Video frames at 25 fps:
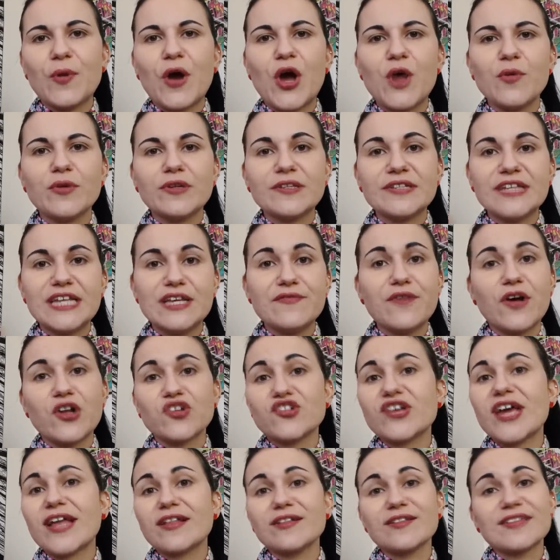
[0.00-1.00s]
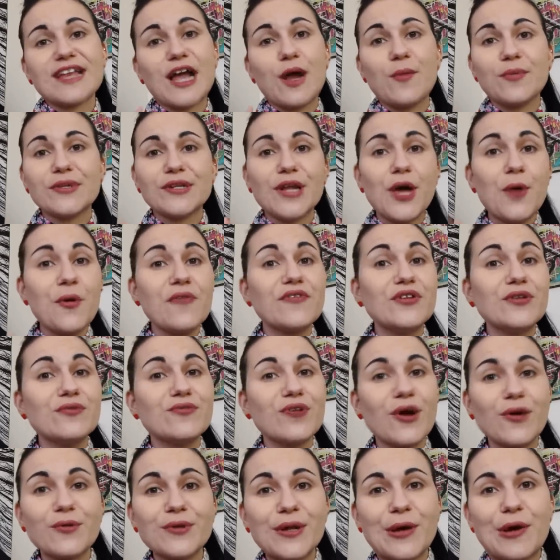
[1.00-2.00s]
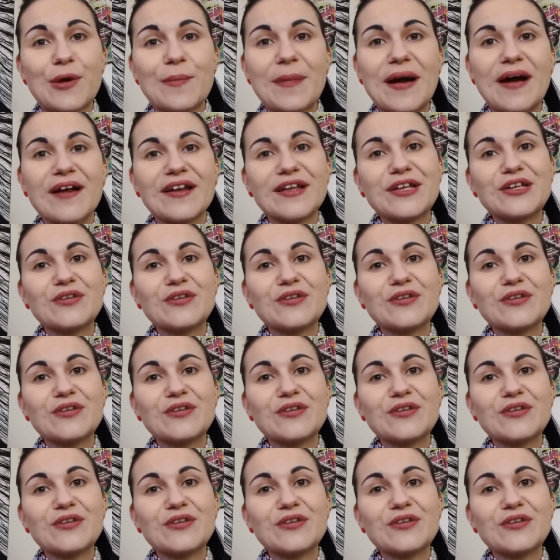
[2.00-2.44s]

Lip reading: I will leave her channel down below. If you don't know about it,